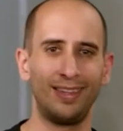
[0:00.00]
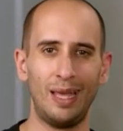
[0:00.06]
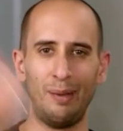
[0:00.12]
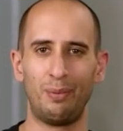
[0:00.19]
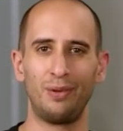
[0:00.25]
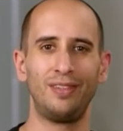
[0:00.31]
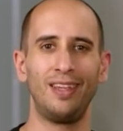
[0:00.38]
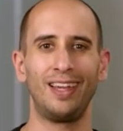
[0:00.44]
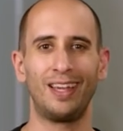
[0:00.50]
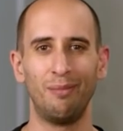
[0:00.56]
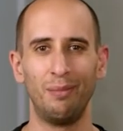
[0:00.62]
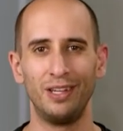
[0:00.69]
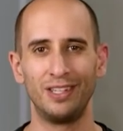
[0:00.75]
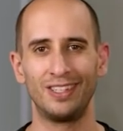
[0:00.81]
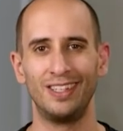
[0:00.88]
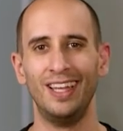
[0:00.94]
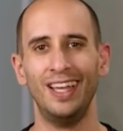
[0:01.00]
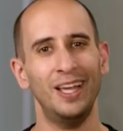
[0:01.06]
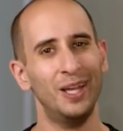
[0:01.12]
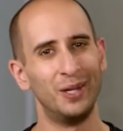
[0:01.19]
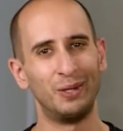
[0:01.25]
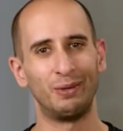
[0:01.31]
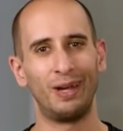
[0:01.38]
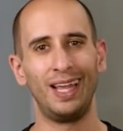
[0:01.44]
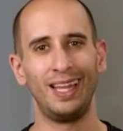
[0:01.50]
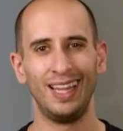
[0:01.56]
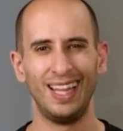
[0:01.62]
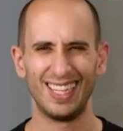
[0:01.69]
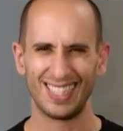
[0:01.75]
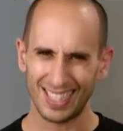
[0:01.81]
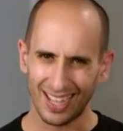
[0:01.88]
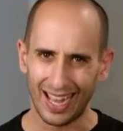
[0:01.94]
a ten percent commission, right?
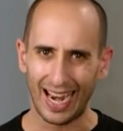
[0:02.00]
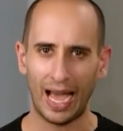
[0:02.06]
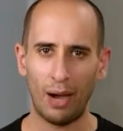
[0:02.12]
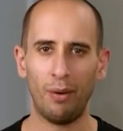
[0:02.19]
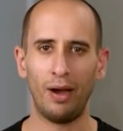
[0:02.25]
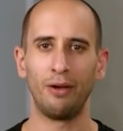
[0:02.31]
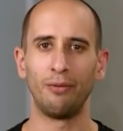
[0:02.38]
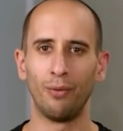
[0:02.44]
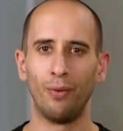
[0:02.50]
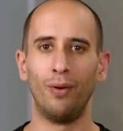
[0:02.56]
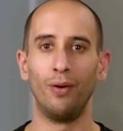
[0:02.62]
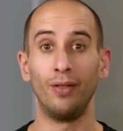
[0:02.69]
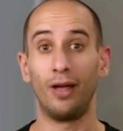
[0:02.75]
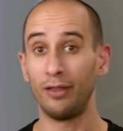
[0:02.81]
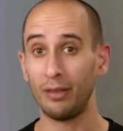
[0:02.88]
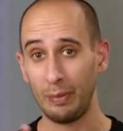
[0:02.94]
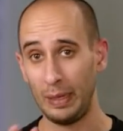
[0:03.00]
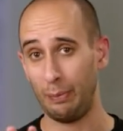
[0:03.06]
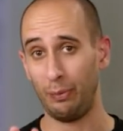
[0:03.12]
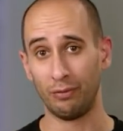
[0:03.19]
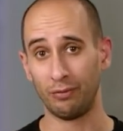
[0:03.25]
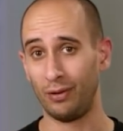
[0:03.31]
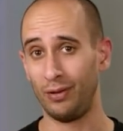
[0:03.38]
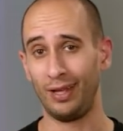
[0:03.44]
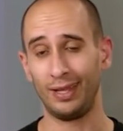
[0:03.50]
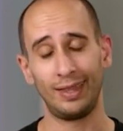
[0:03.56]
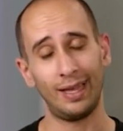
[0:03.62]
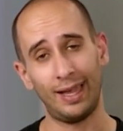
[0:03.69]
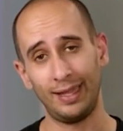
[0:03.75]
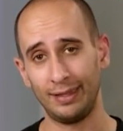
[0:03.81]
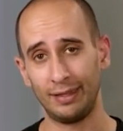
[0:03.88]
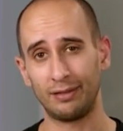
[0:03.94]
It's not how I roll. Other people roll like
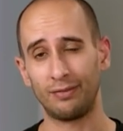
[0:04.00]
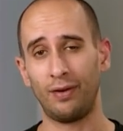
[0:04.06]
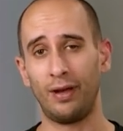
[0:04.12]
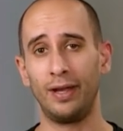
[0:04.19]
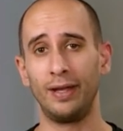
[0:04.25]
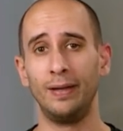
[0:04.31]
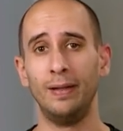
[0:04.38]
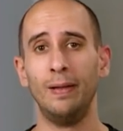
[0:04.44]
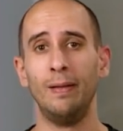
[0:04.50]
that, and that's fine.